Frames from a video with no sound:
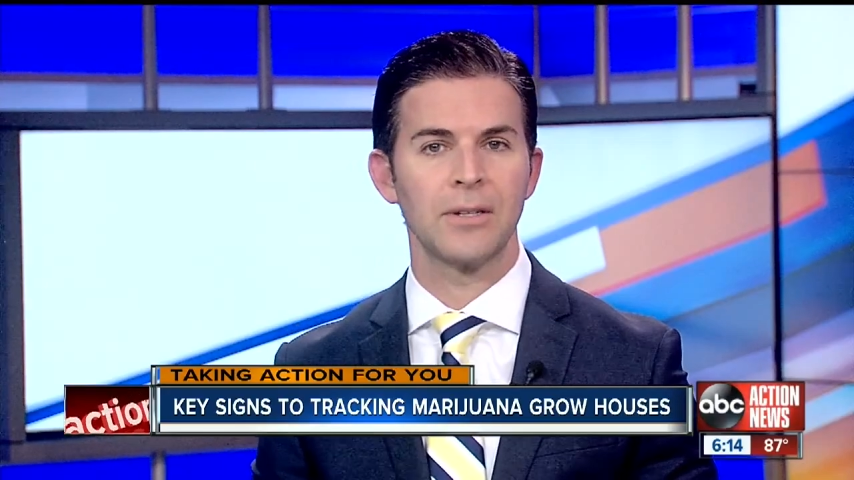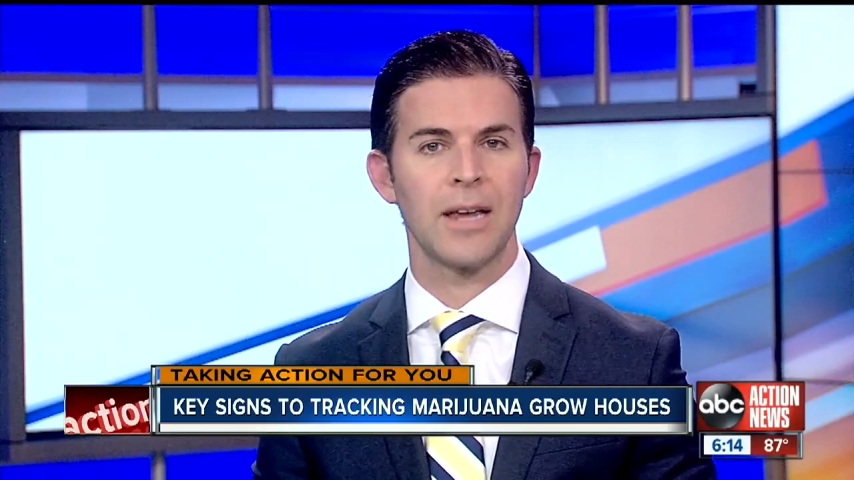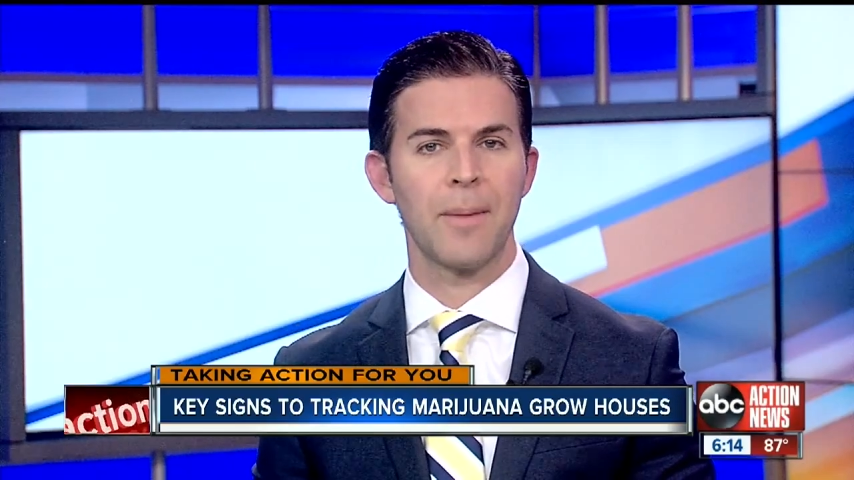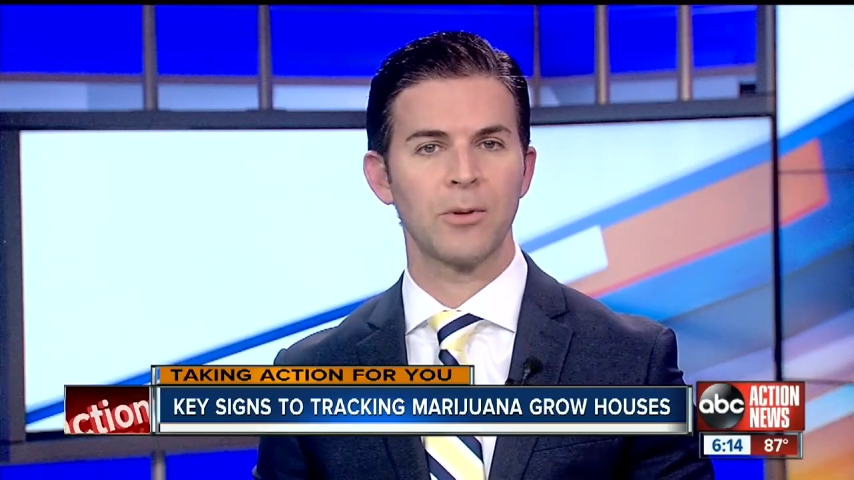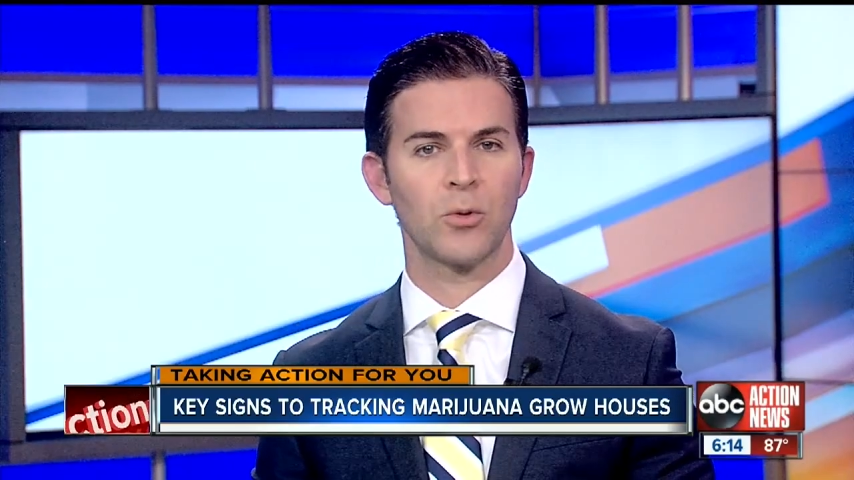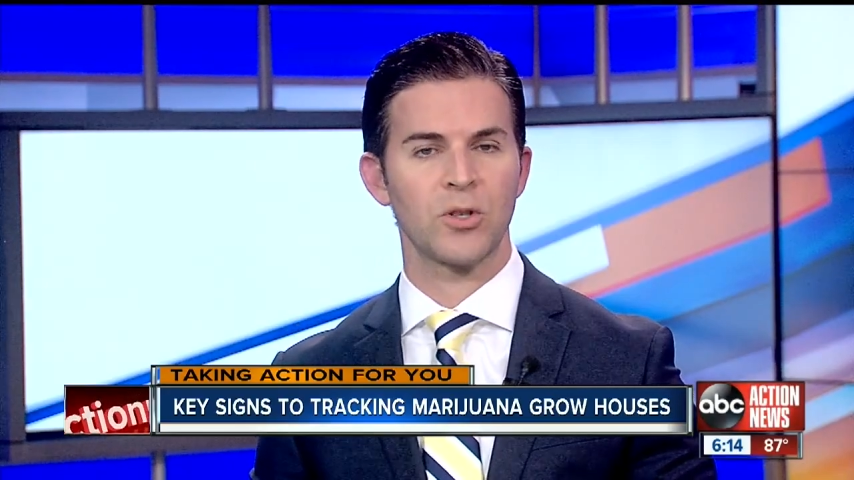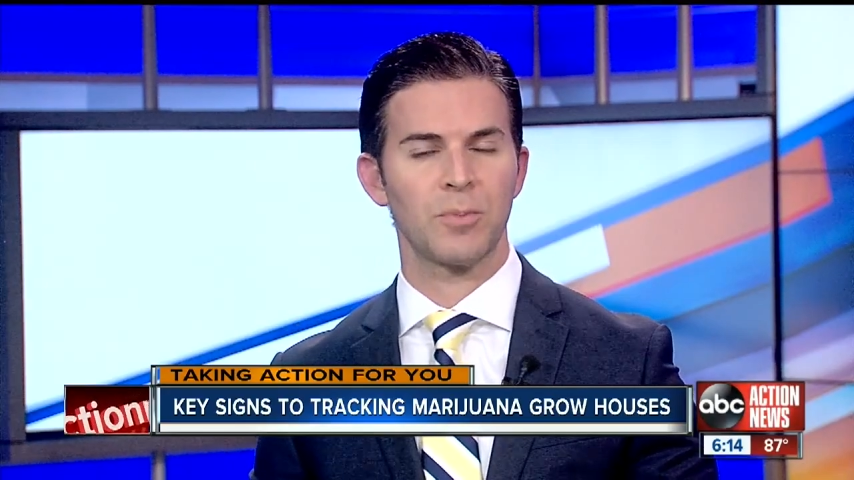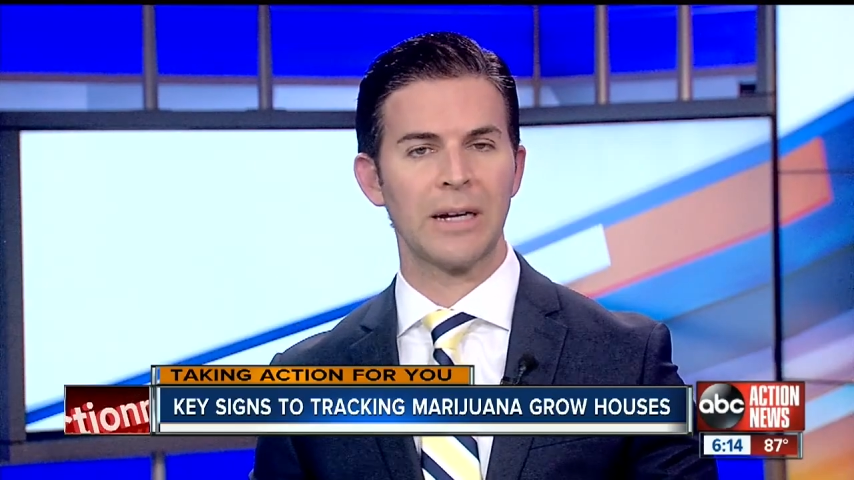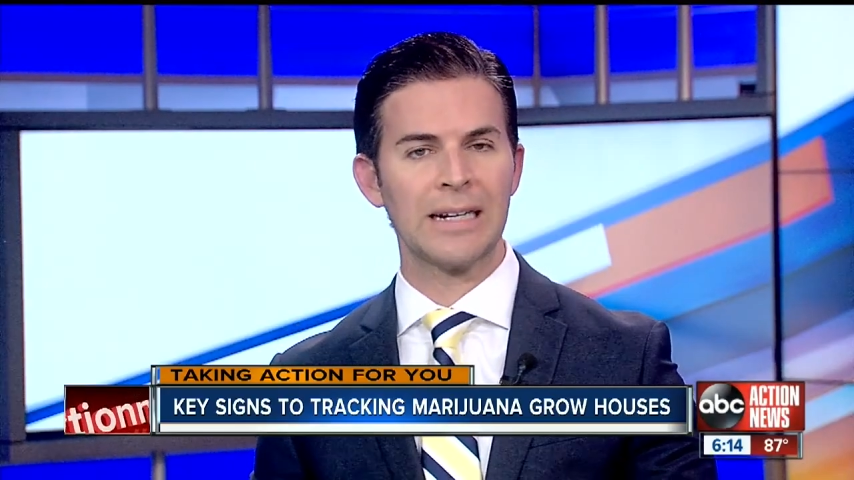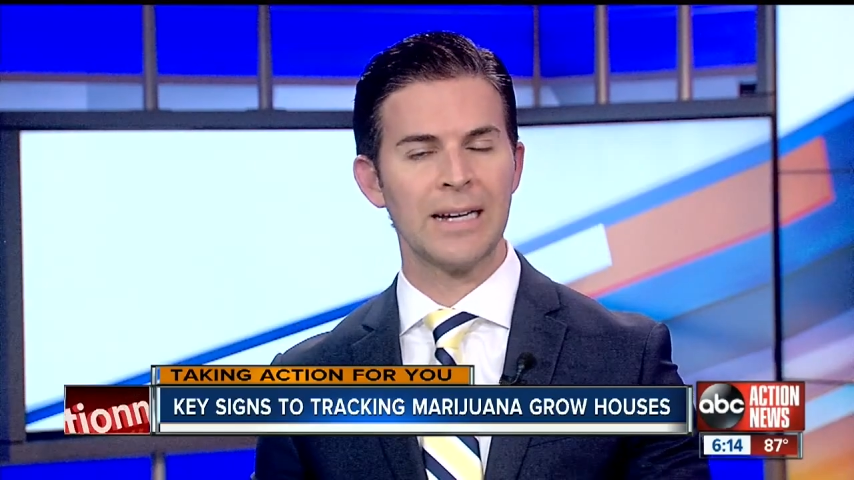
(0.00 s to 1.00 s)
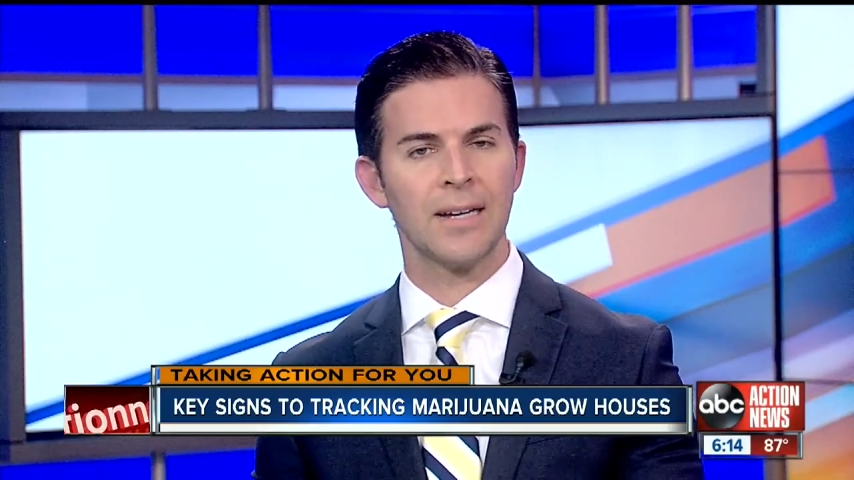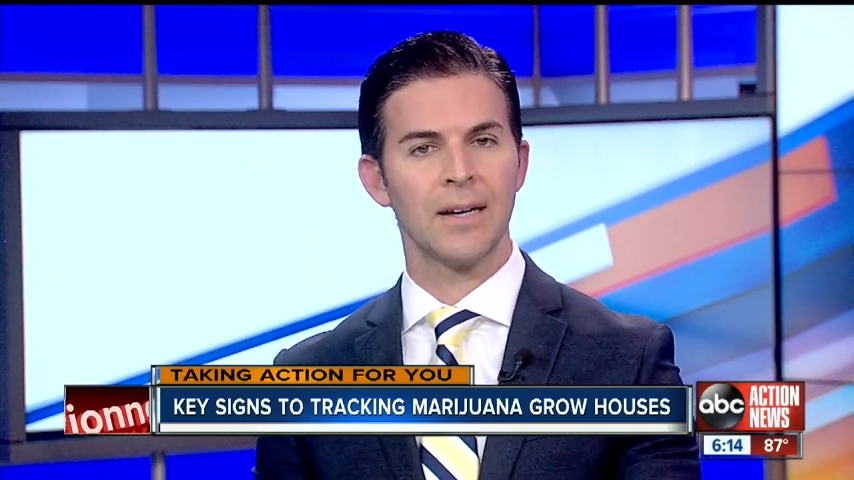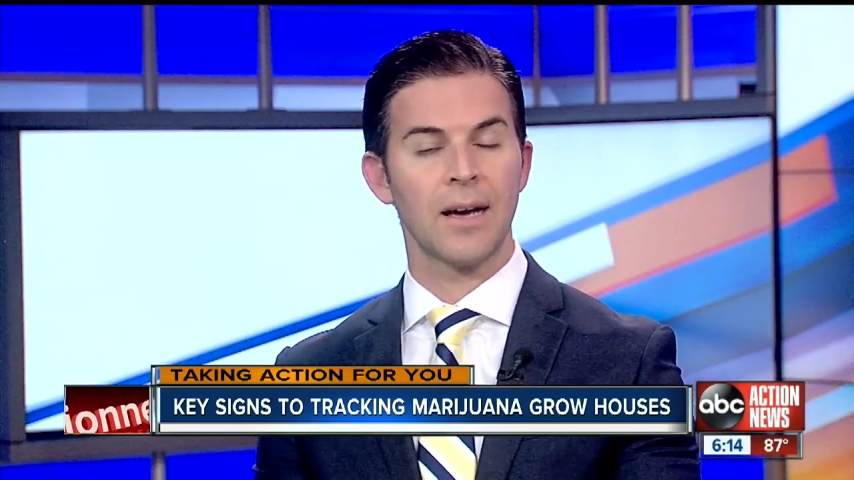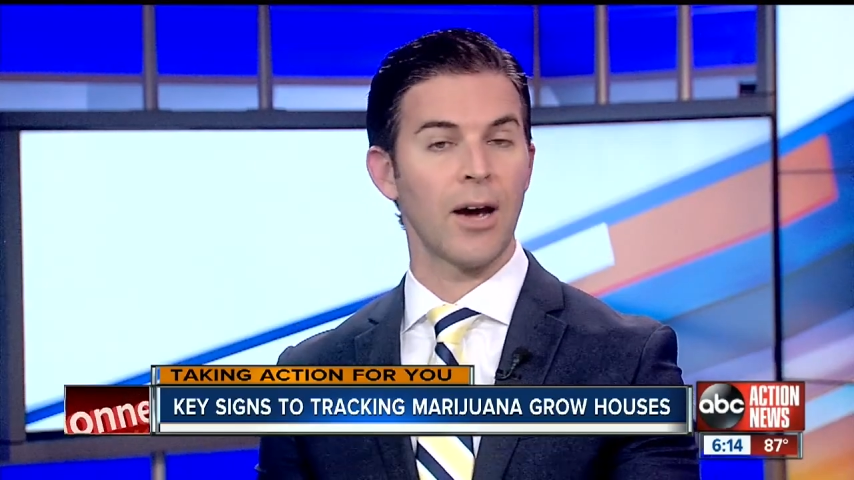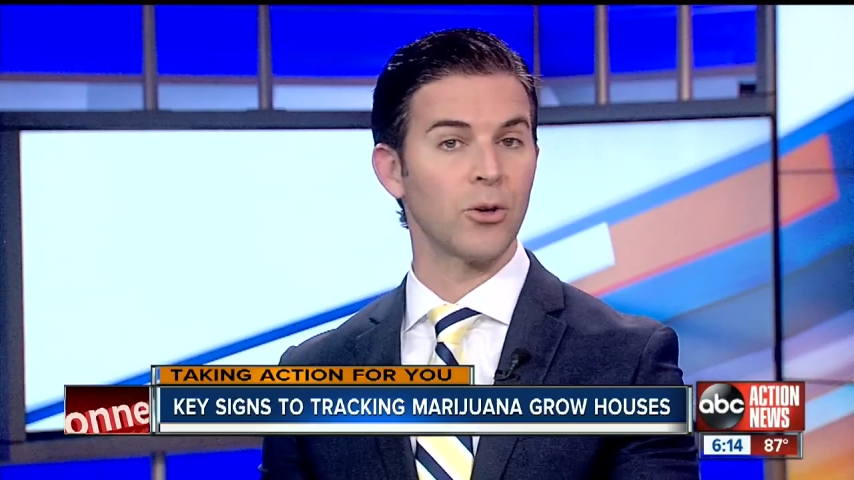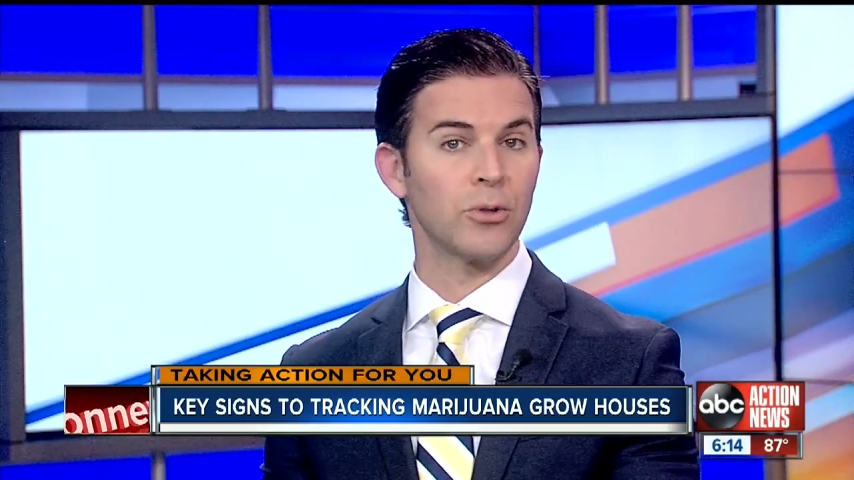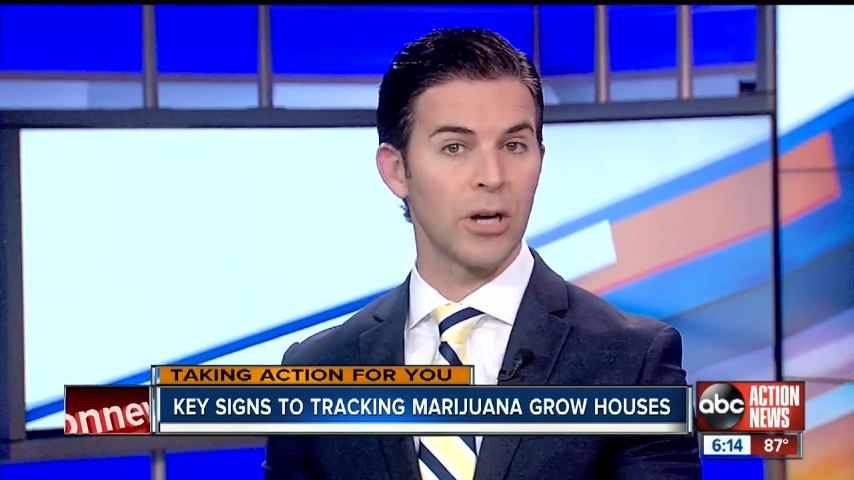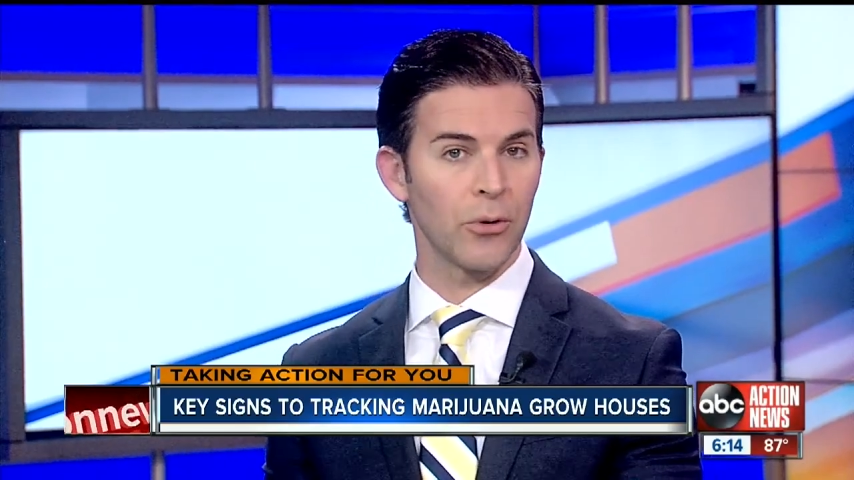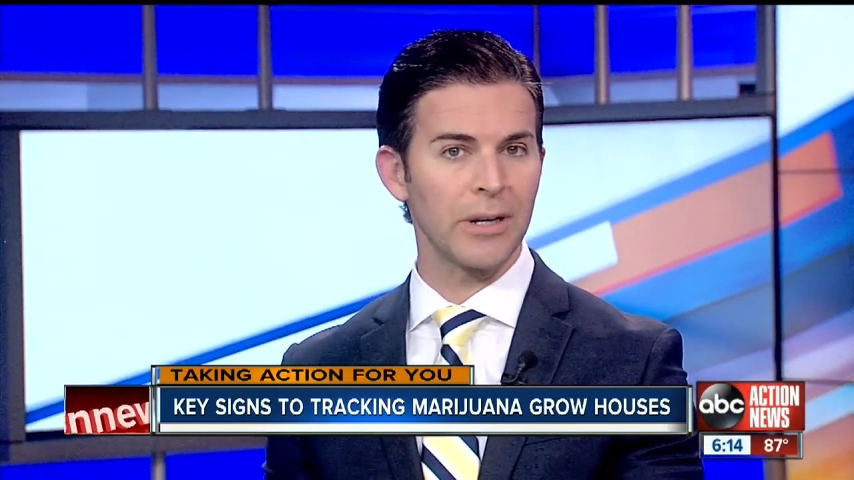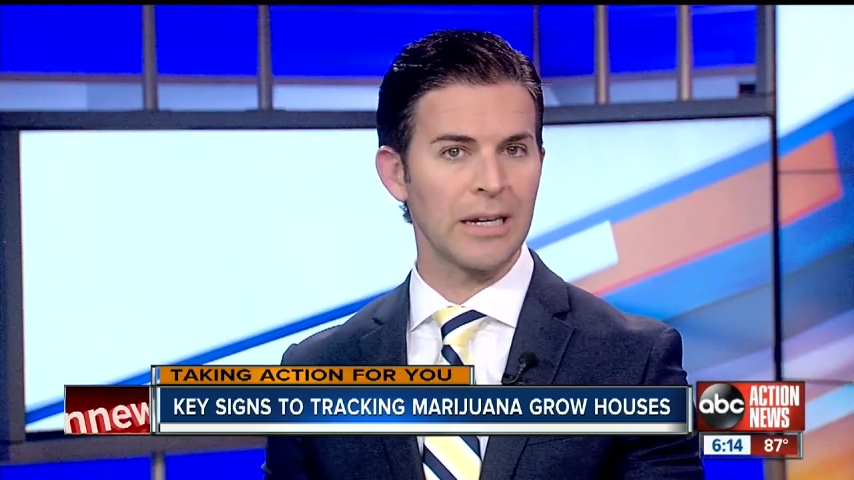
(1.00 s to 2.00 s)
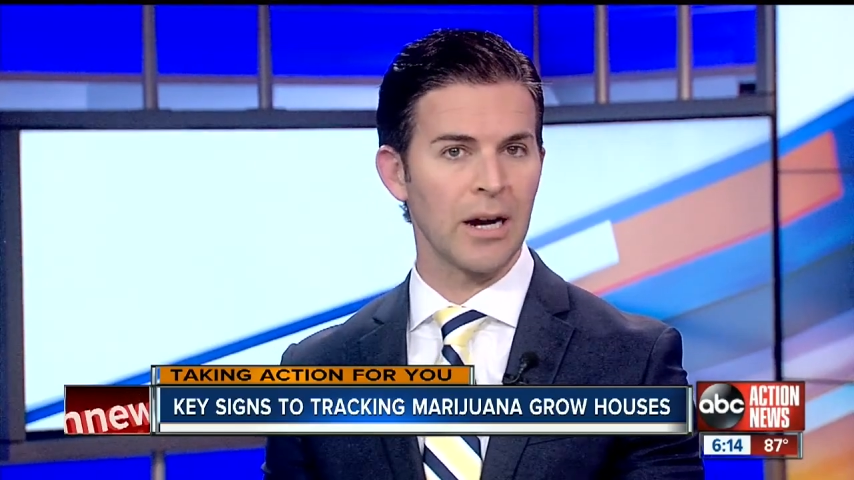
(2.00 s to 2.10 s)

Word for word: in Tampa to explain how utility